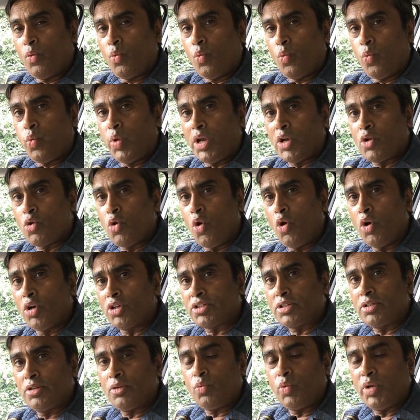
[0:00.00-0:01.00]
We
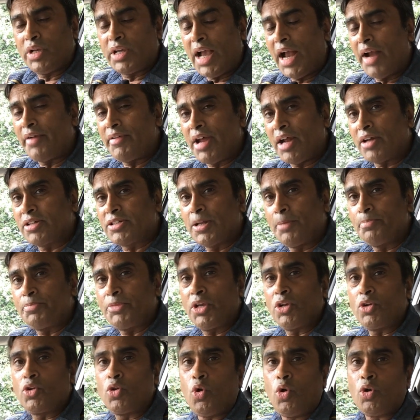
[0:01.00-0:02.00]
carry out
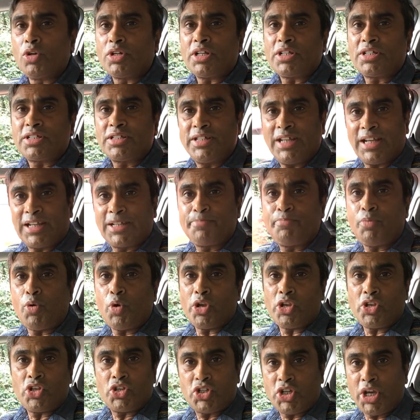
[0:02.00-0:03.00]
something called a
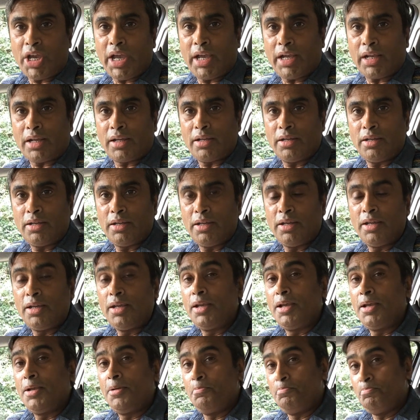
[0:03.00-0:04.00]
six-point check,
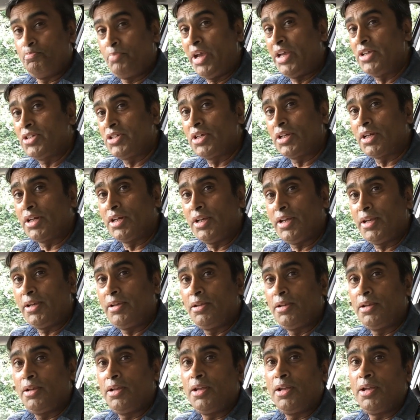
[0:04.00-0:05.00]
basically
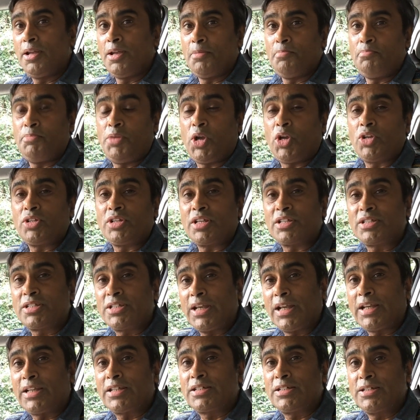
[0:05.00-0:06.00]
because of
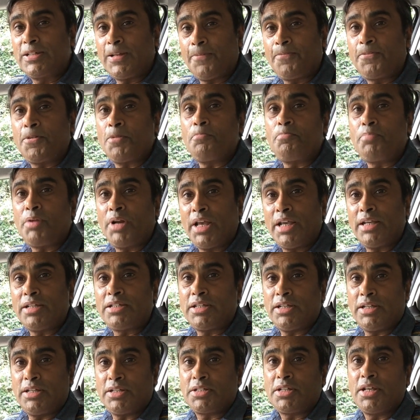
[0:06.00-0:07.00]
six different
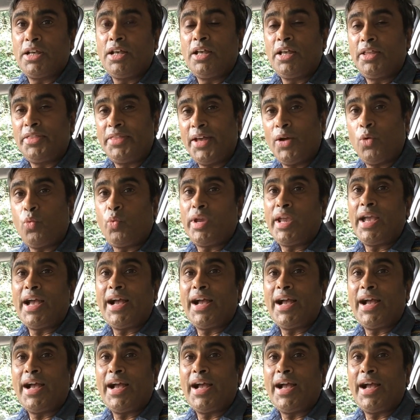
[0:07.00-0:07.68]
places that we